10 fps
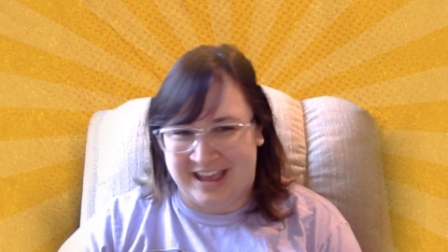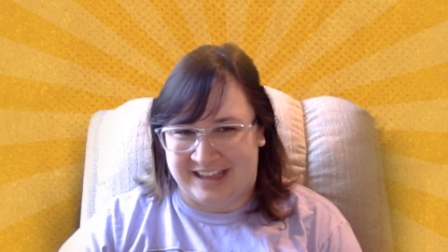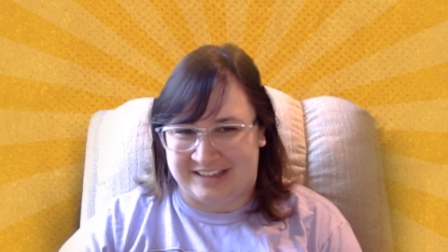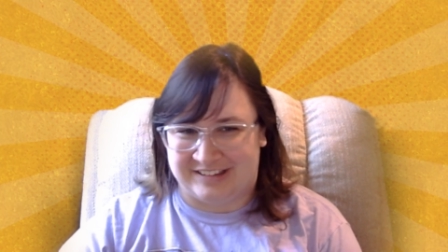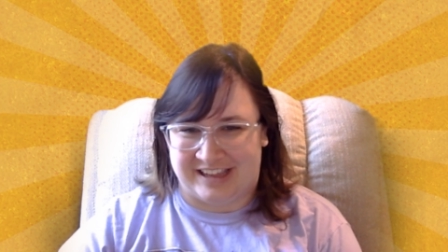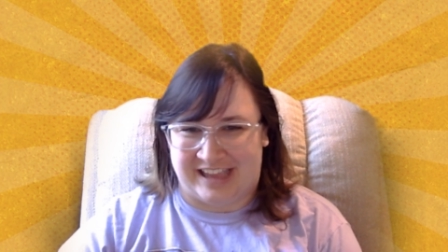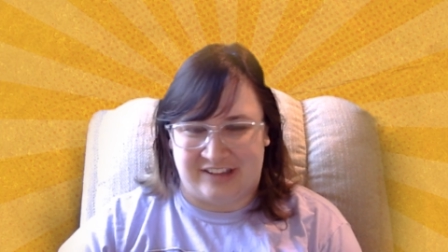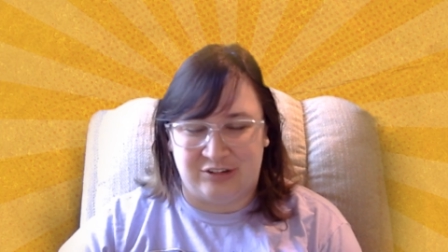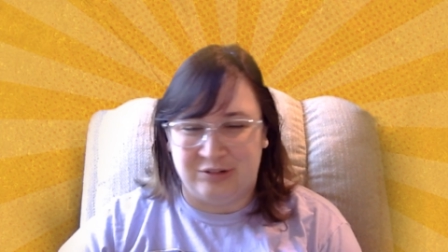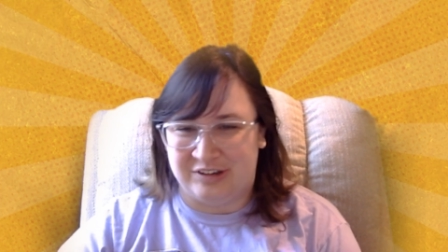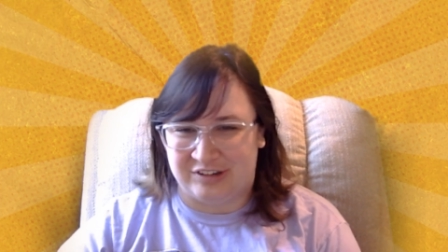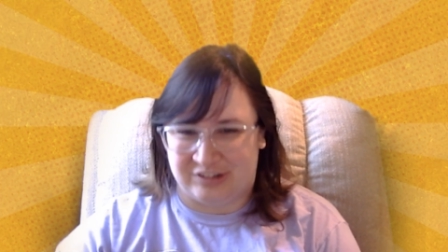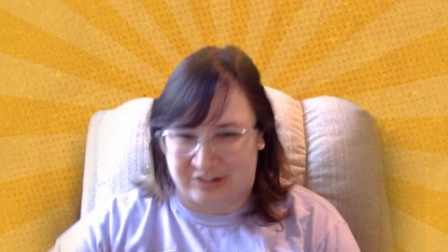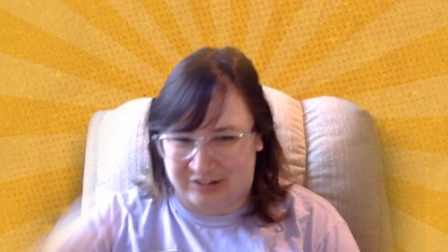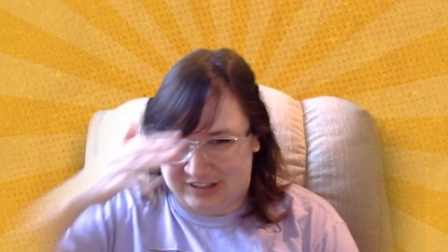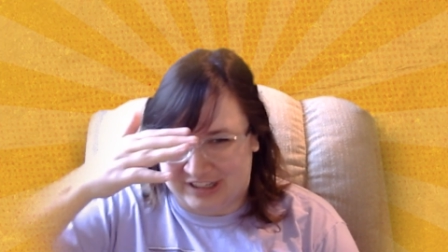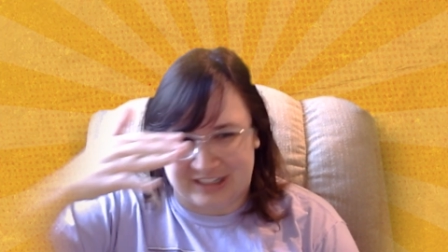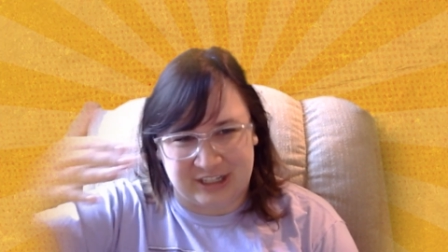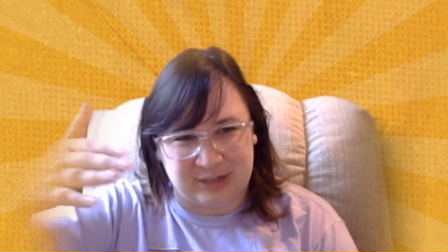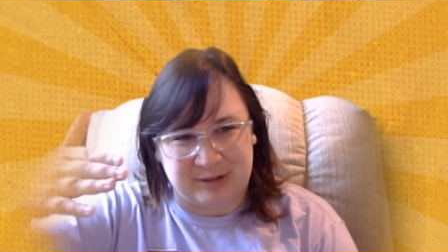it's like as soon as it starts to get a
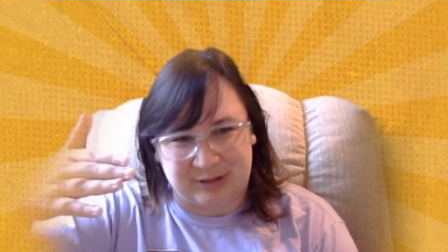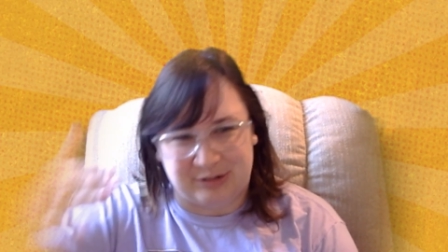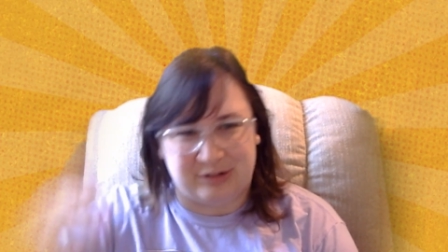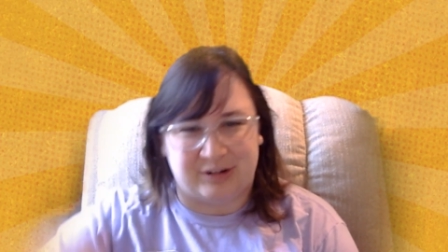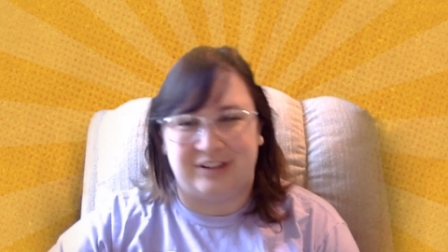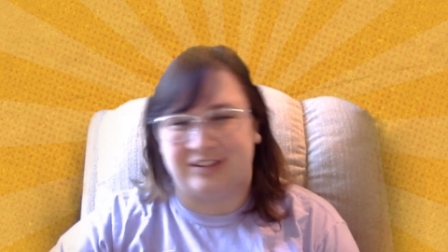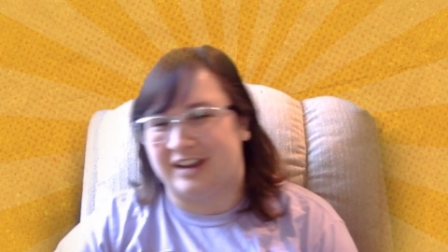little bit too crazy,